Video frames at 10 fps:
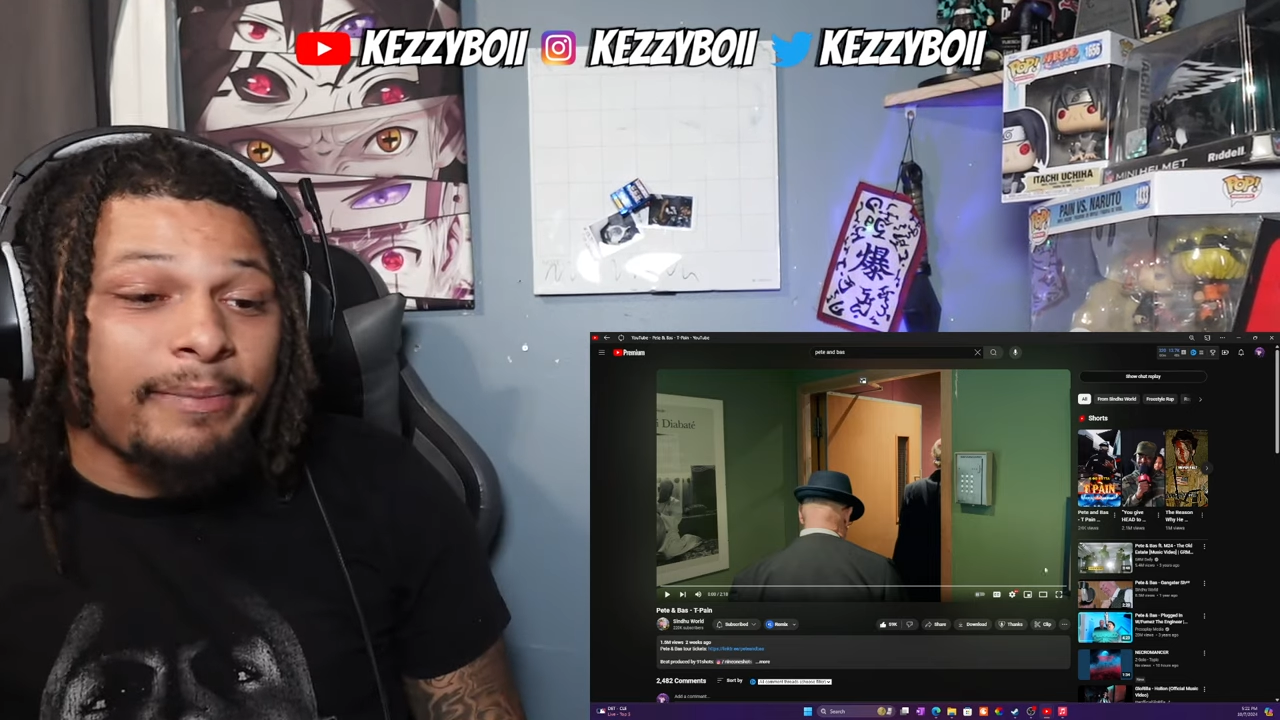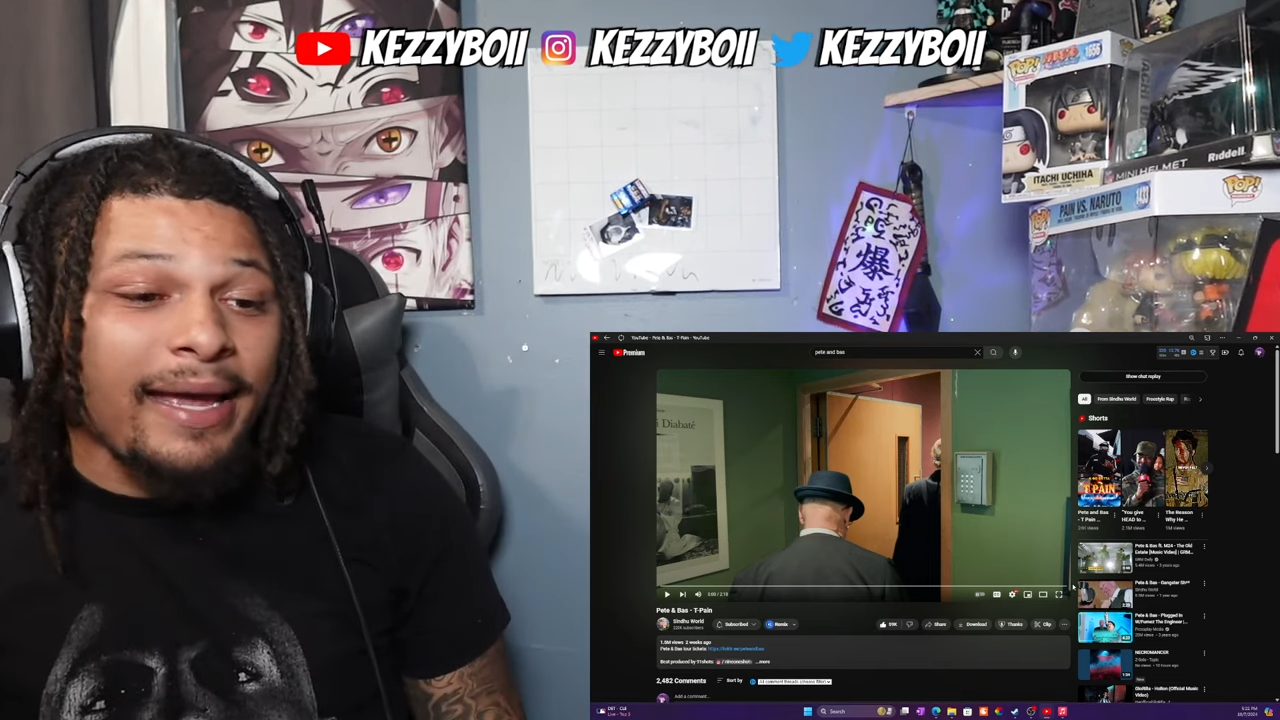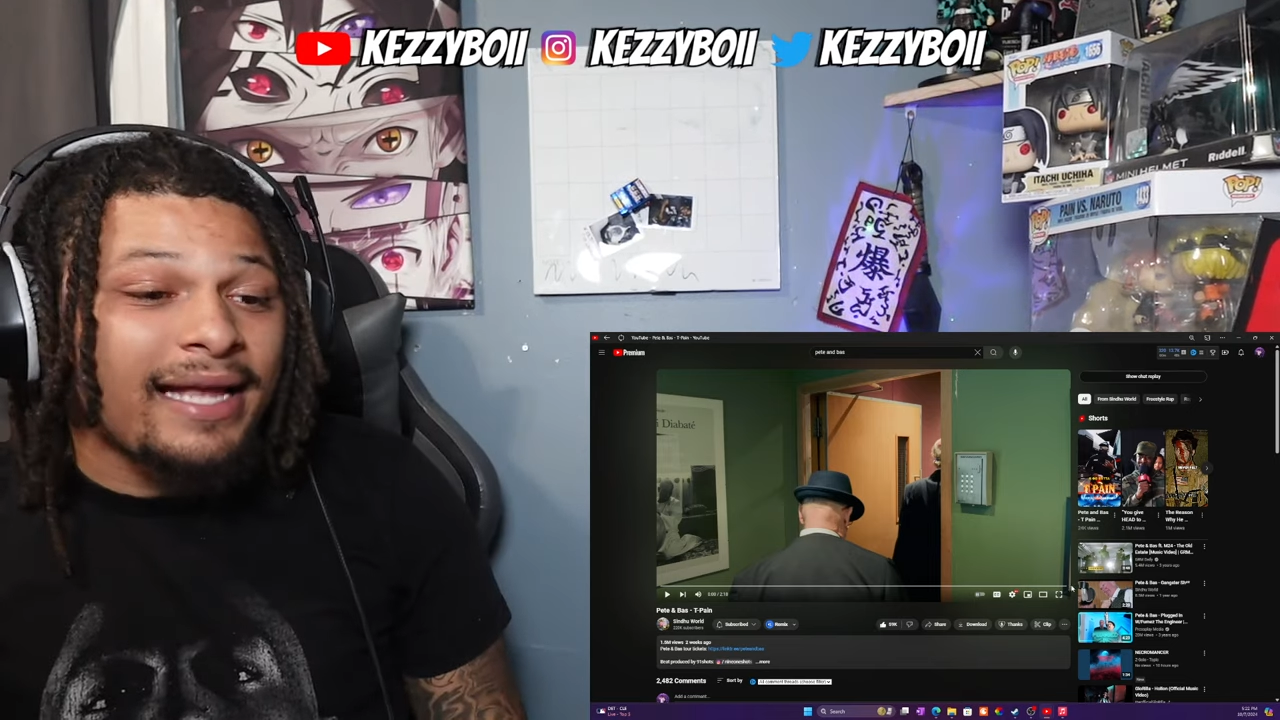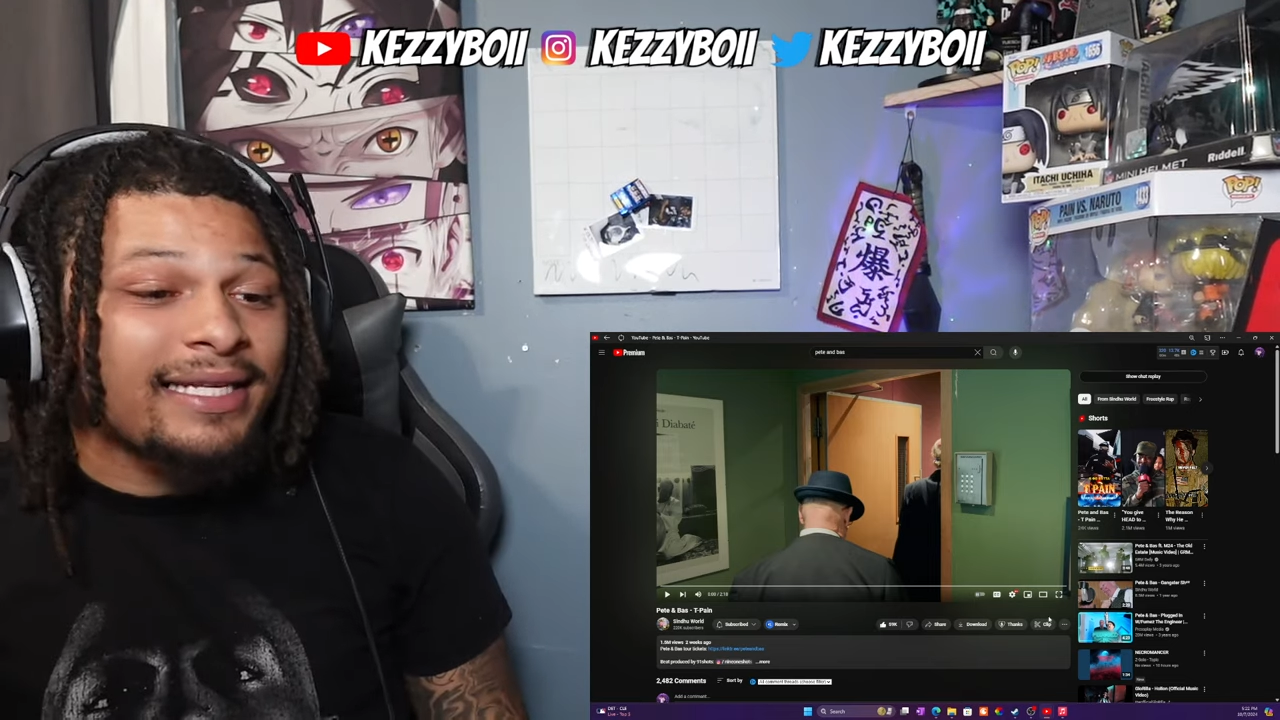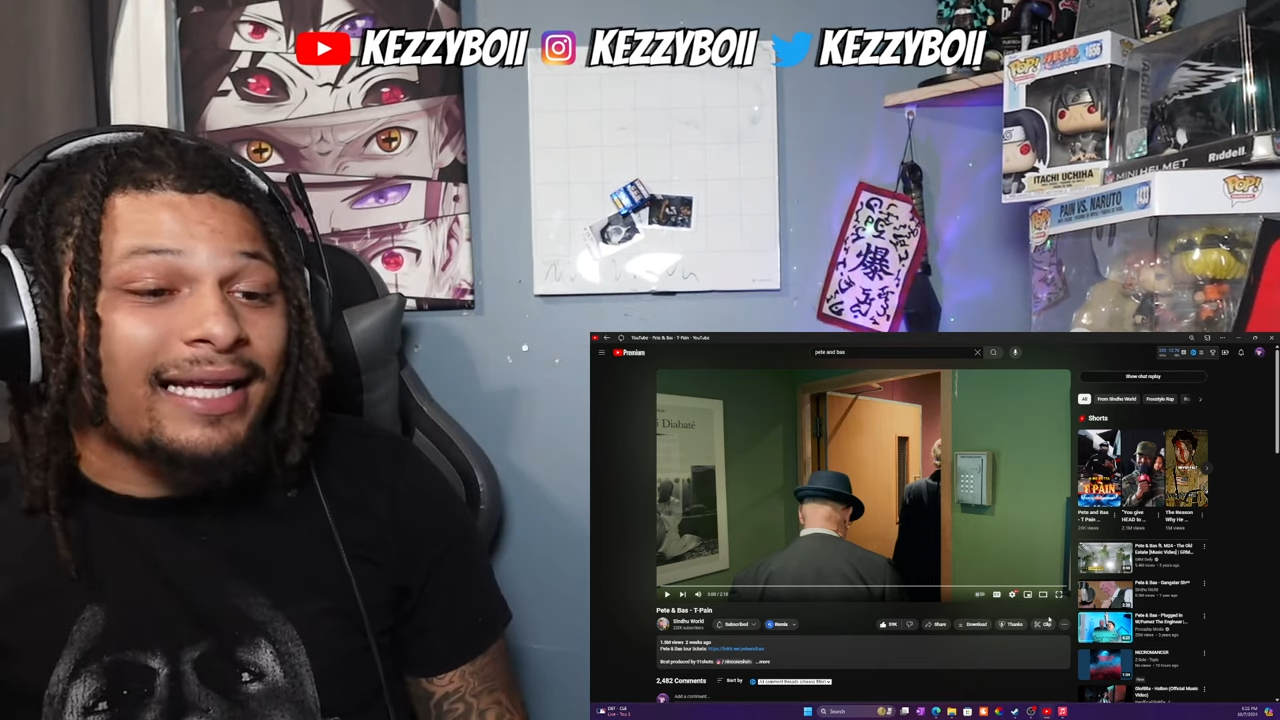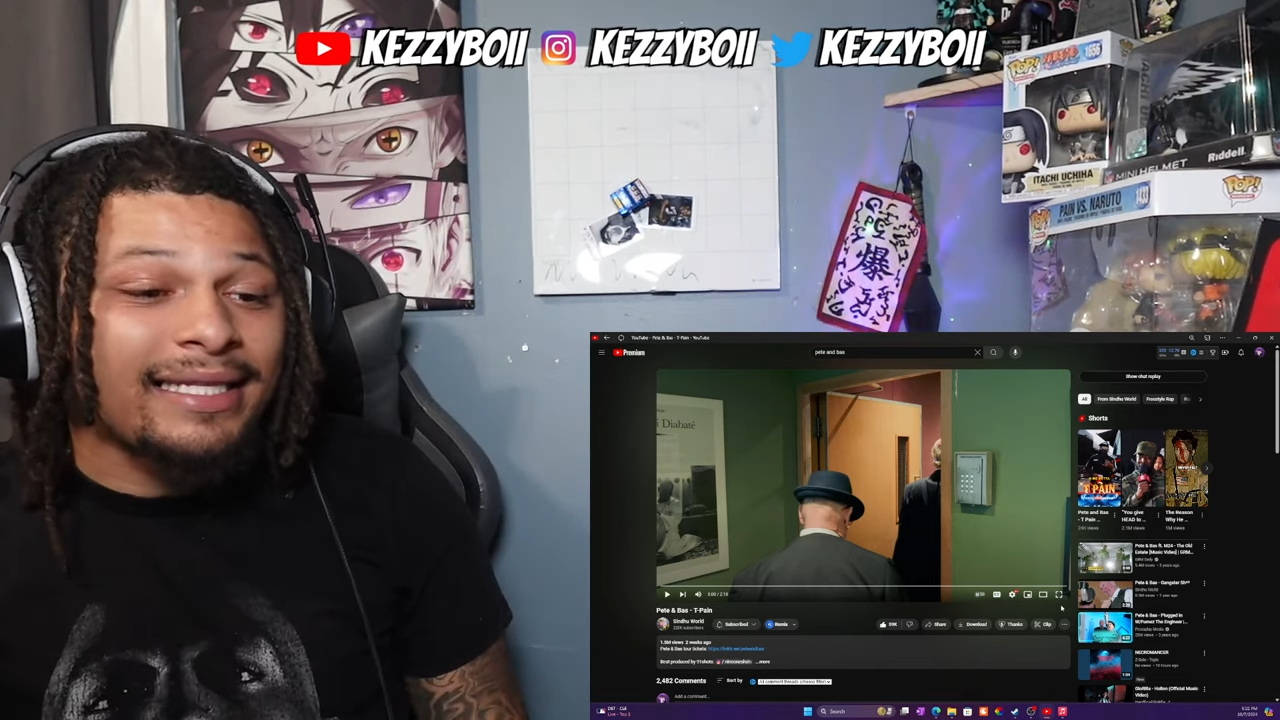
and Bas got